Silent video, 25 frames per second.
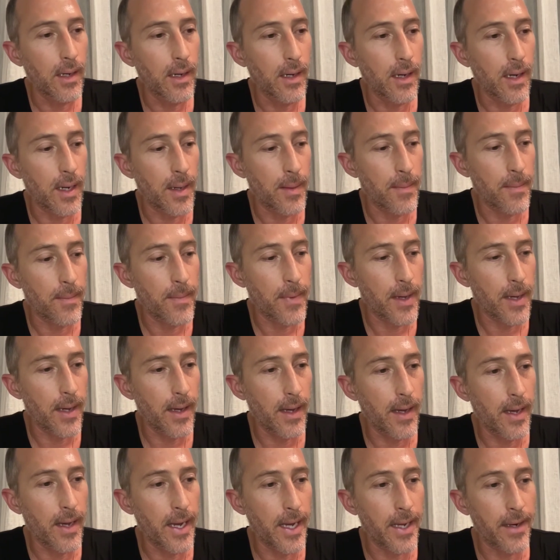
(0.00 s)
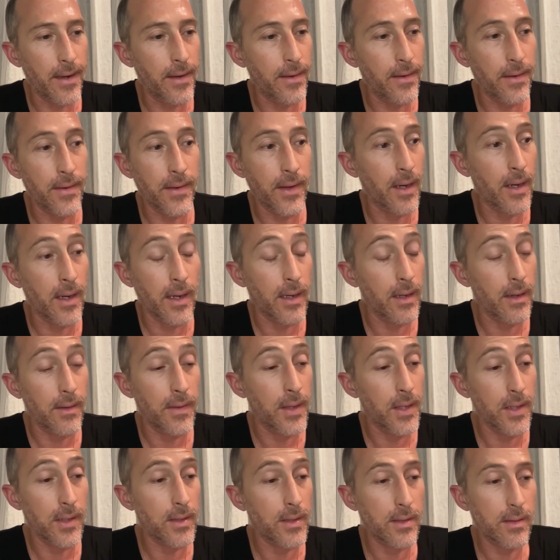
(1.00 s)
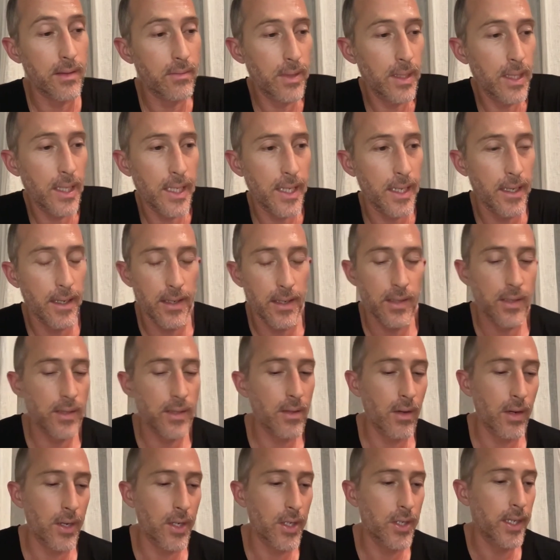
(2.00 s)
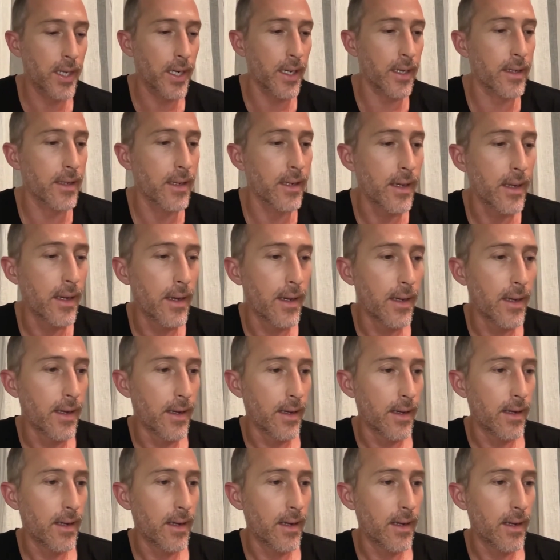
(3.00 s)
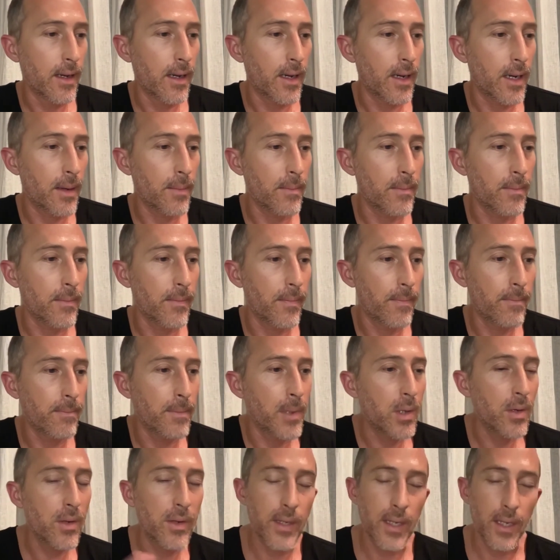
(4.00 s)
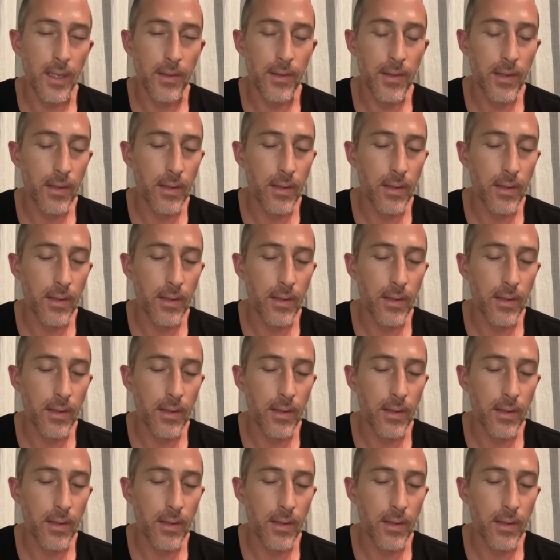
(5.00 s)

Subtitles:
And there's really an astonishing beauty to